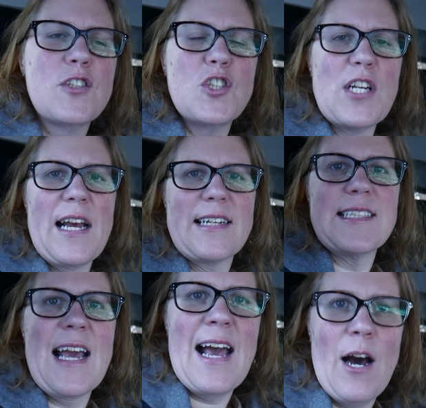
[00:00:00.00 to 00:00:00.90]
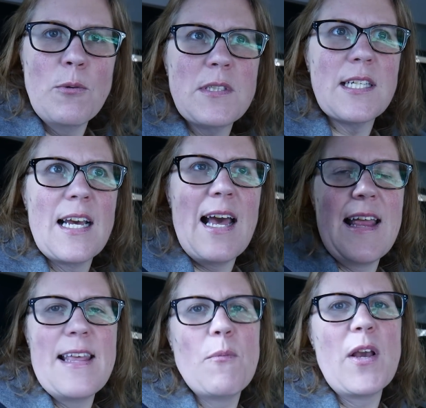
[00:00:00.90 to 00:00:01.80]
checked out.
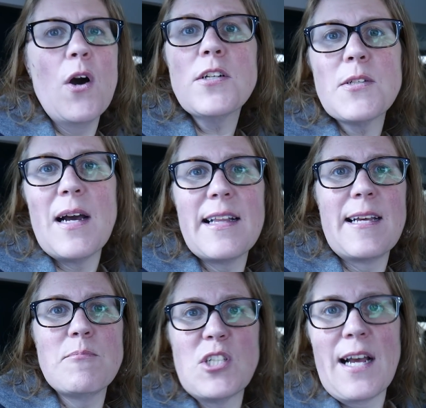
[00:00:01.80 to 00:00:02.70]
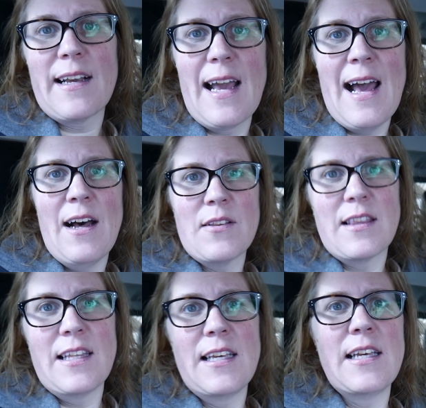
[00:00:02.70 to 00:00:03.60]
And then we also had them check
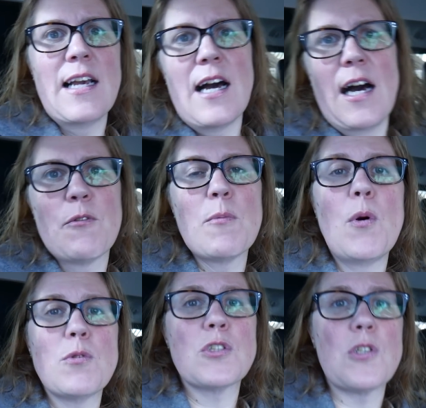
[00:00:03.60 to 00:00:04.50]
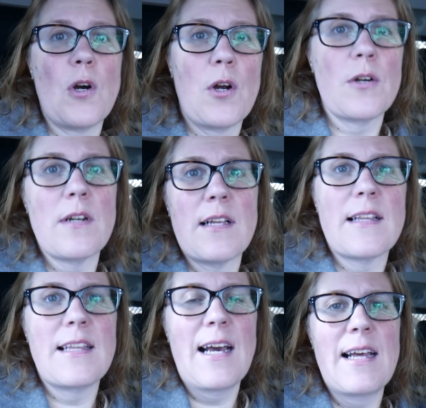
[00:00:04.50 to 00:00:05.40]
out the remote start
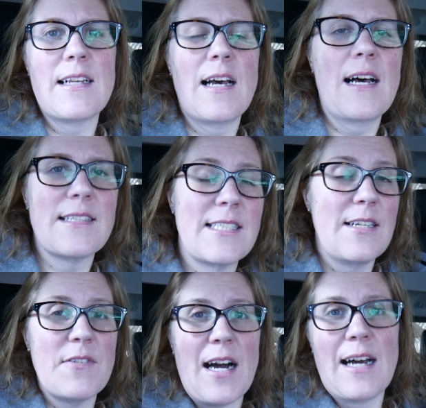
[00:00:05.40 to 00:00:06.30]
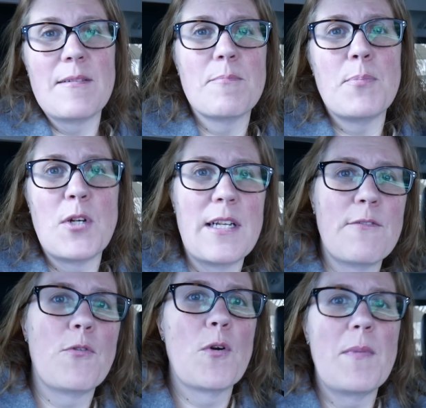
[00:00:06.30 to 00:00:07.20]
that Steve got put
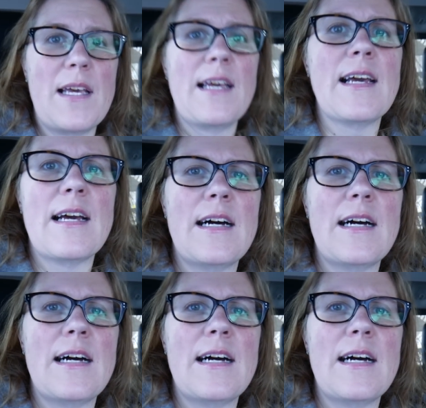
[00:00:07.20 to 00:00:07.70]
in for me